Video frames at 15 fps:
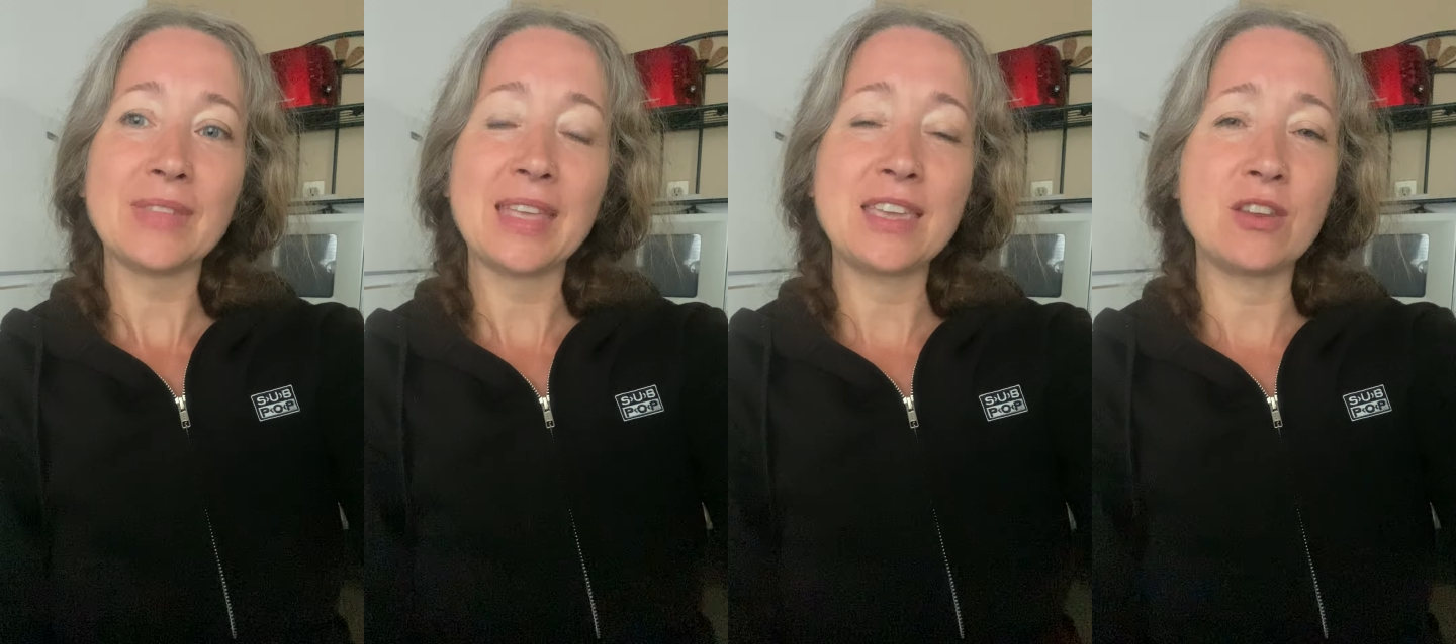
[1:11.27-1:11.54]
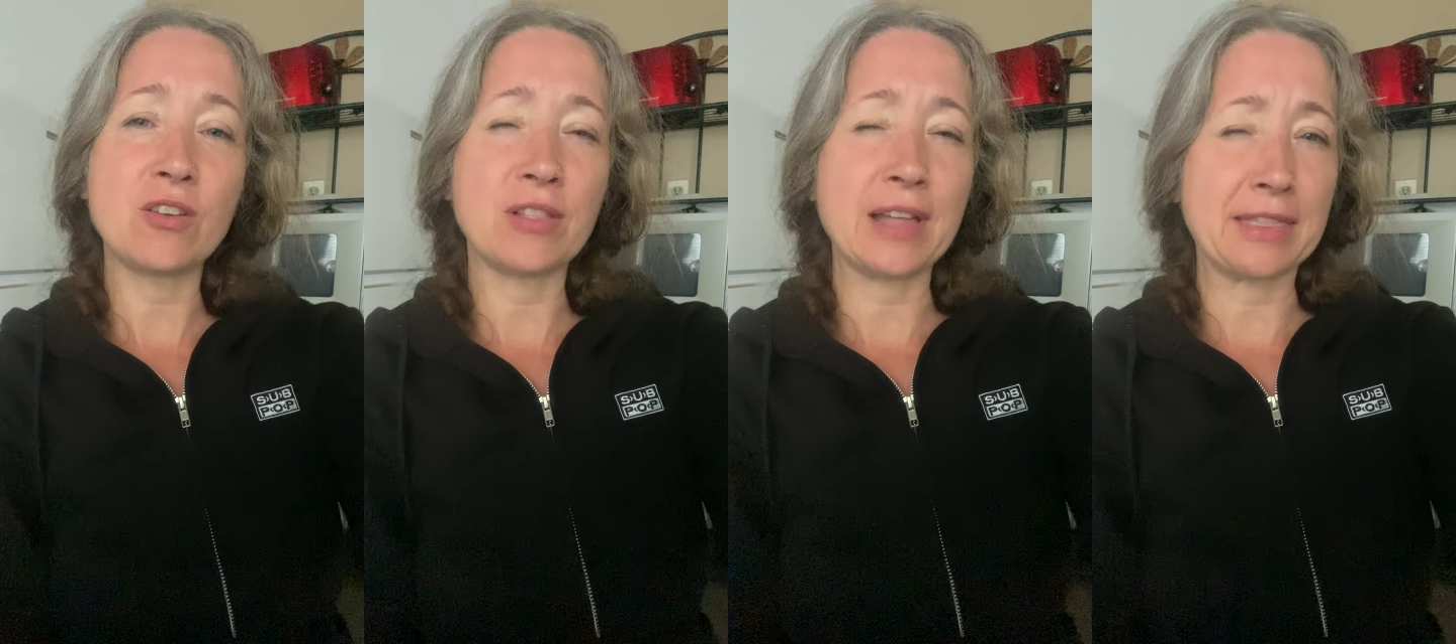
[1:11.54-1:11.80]

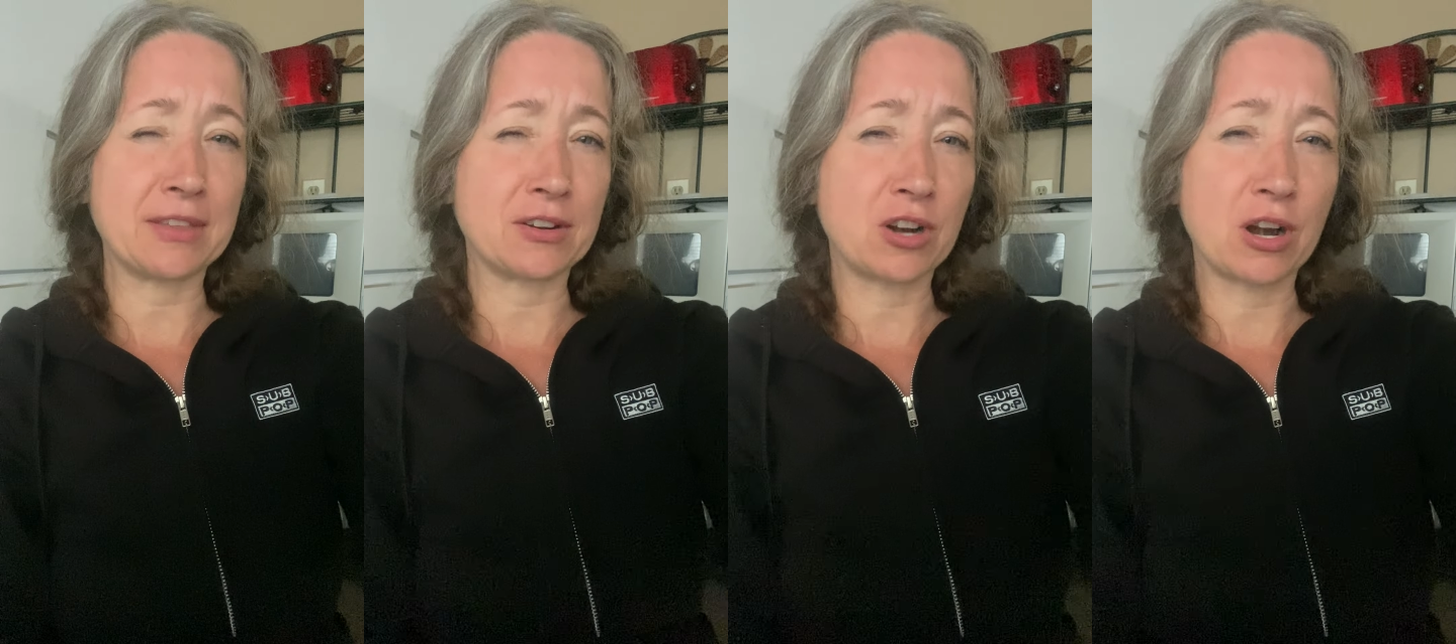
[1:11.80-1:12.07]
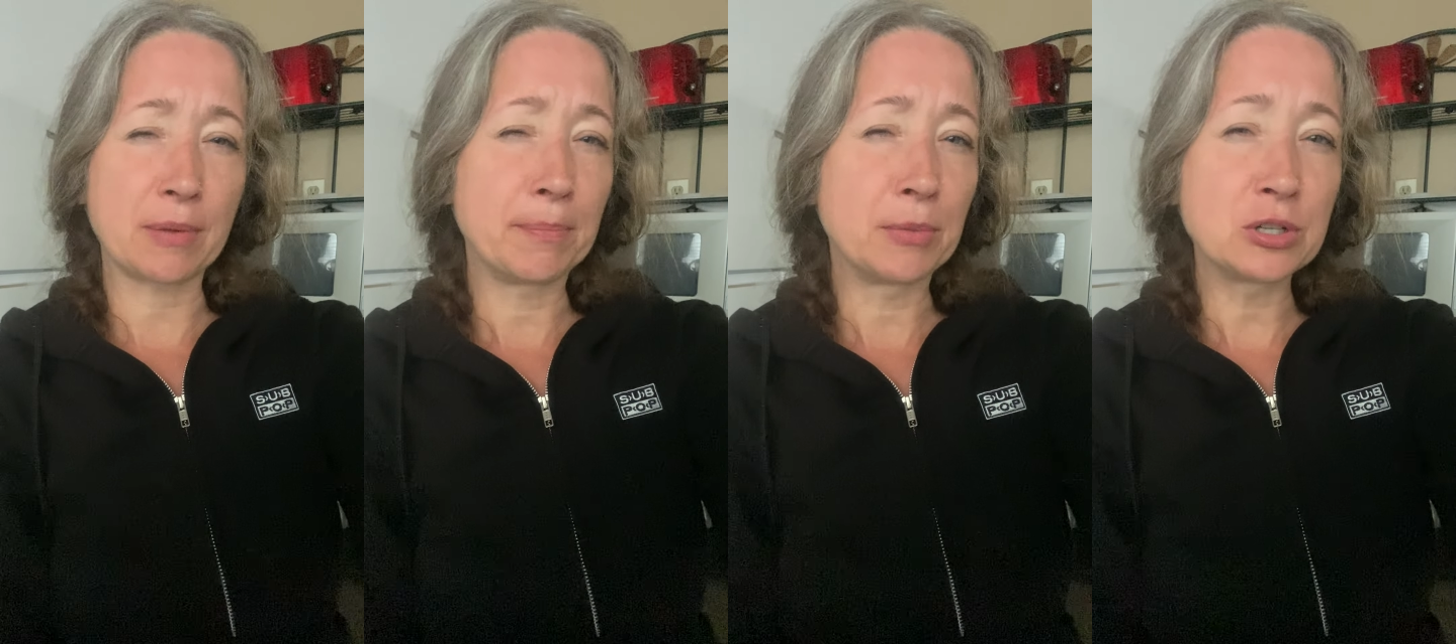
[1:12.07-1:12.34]
you know, like there
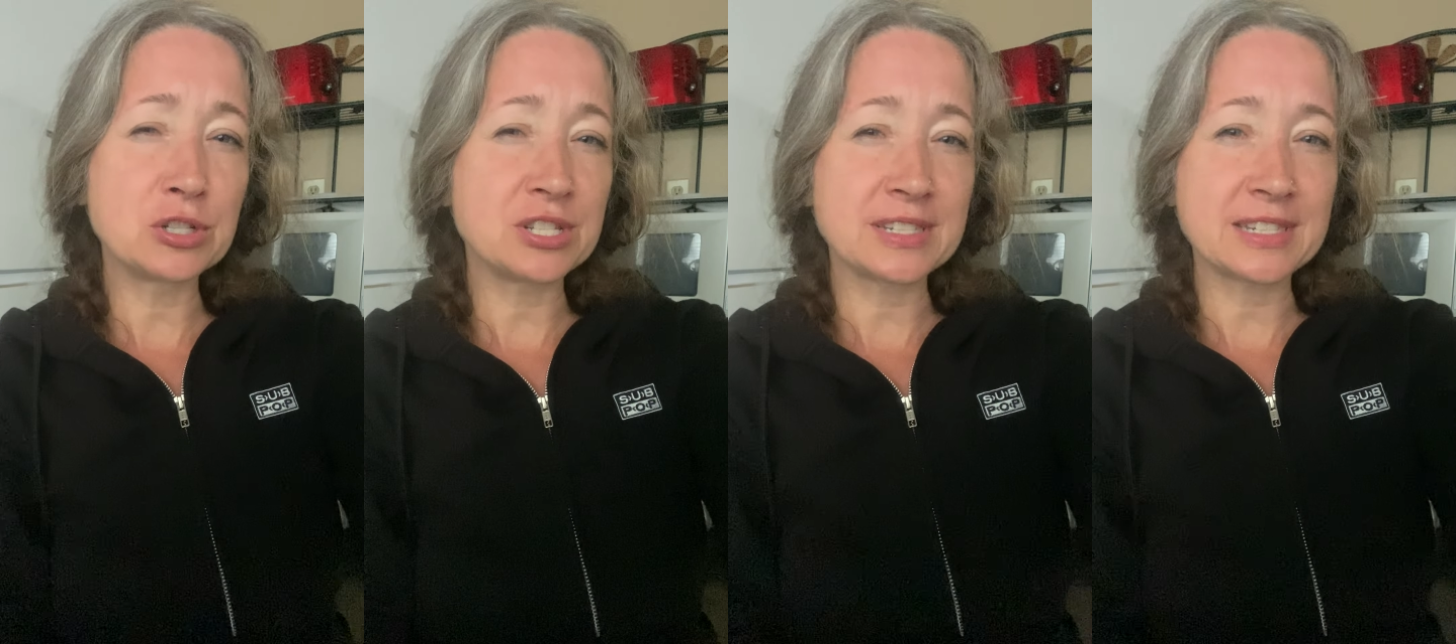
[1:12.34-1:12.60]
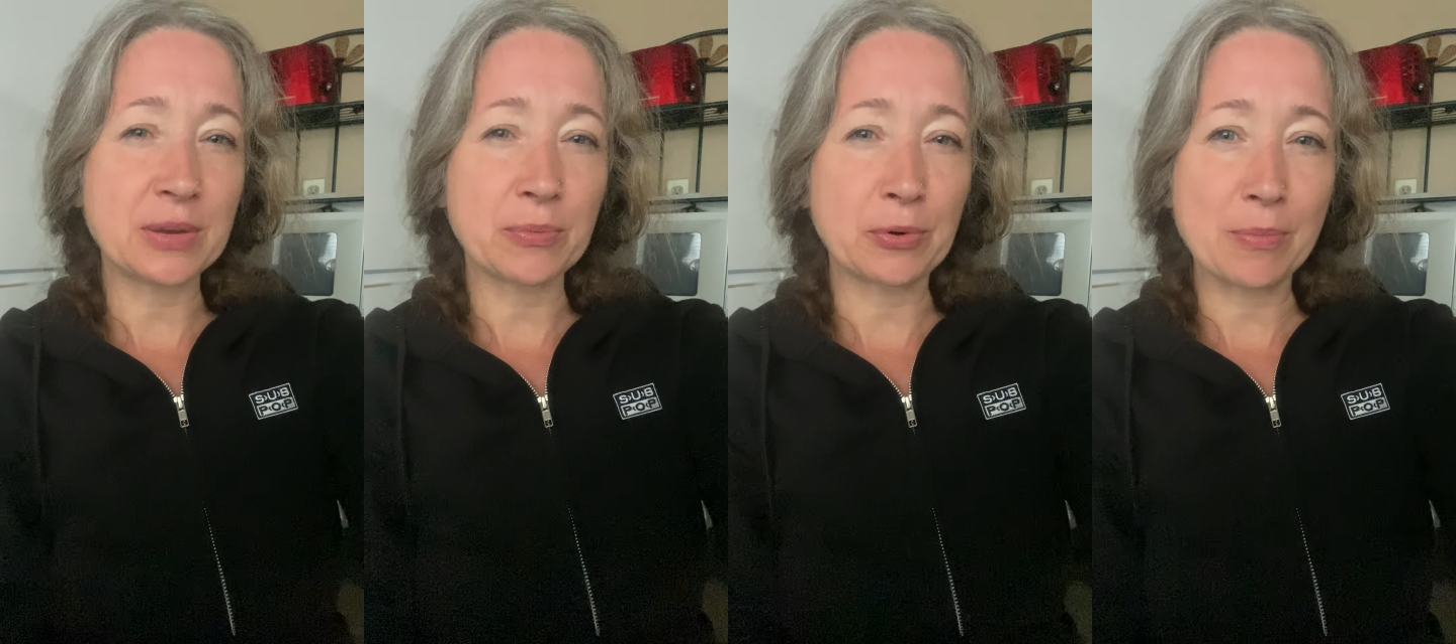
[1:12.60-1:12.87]
are
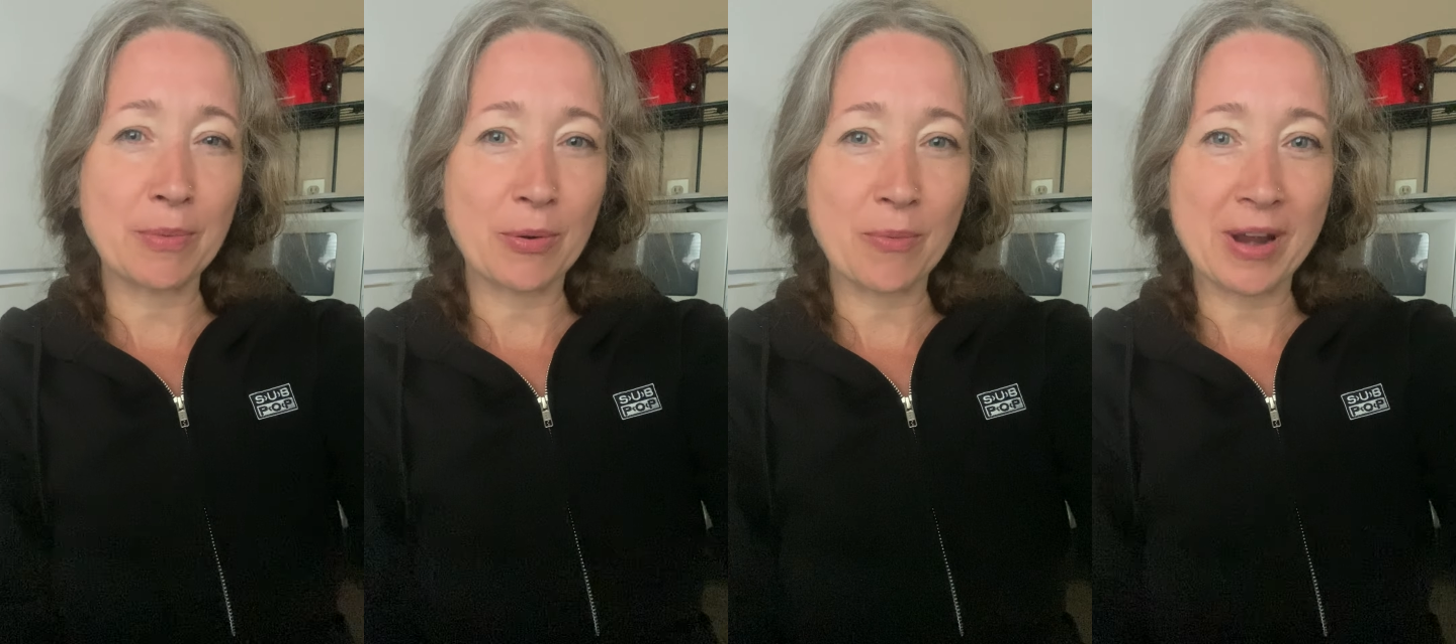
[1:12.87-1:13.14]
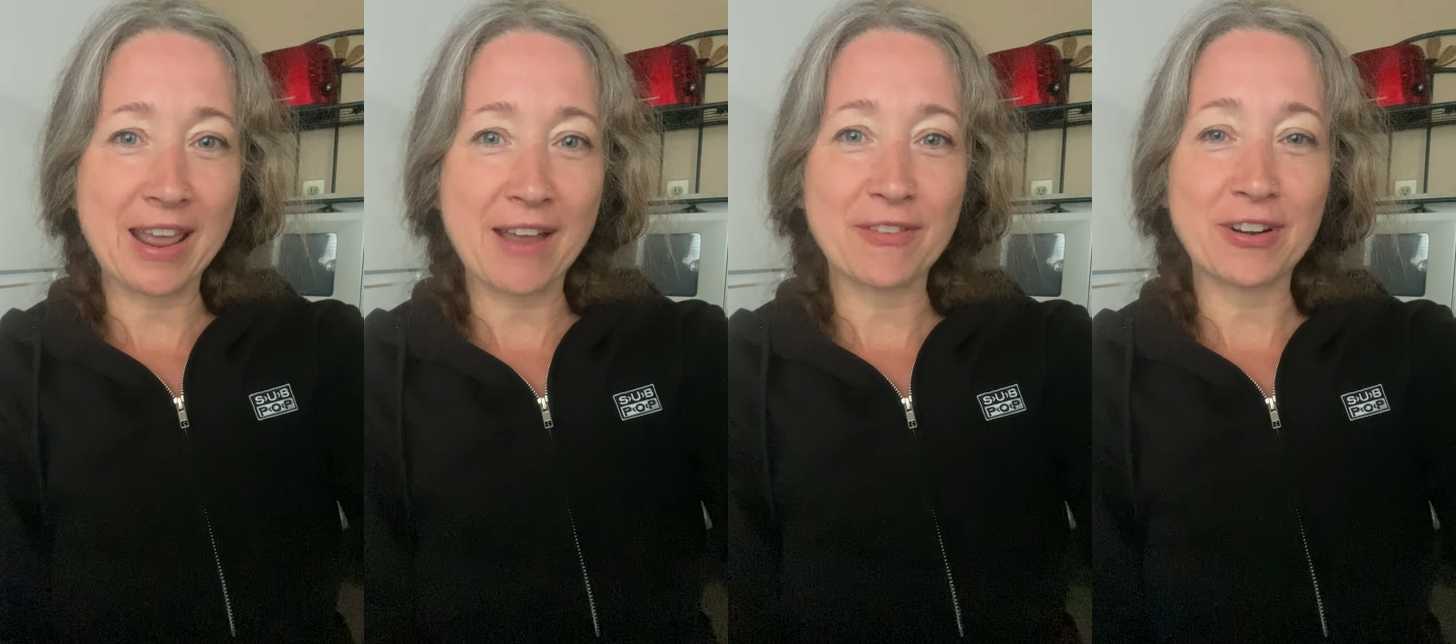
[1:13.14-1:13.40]
emergency room or
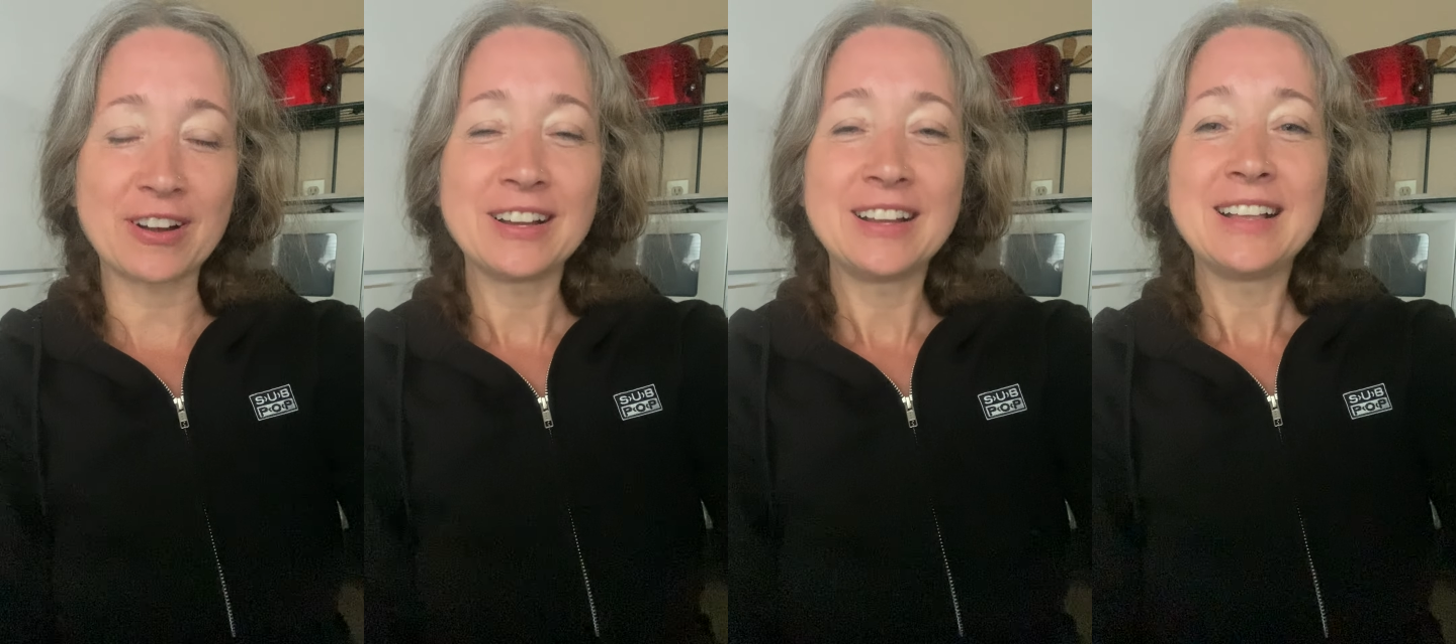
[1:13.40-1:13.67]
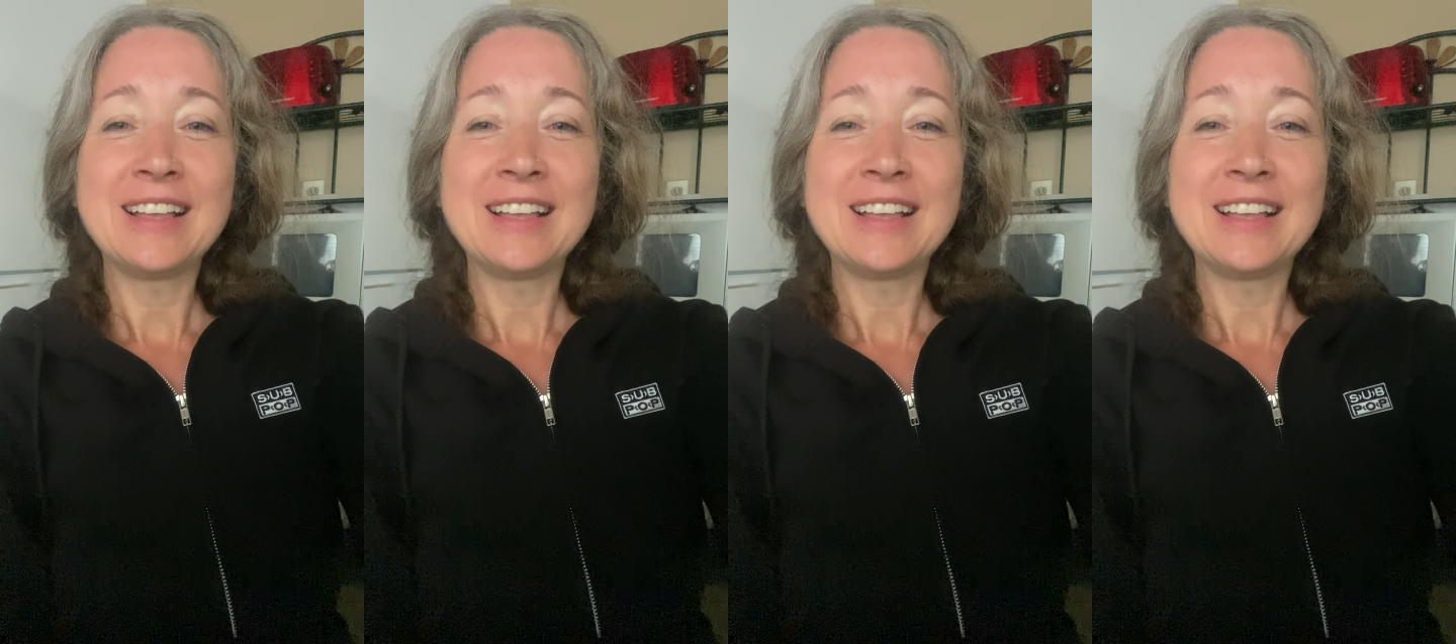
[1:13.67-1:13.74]
whatever.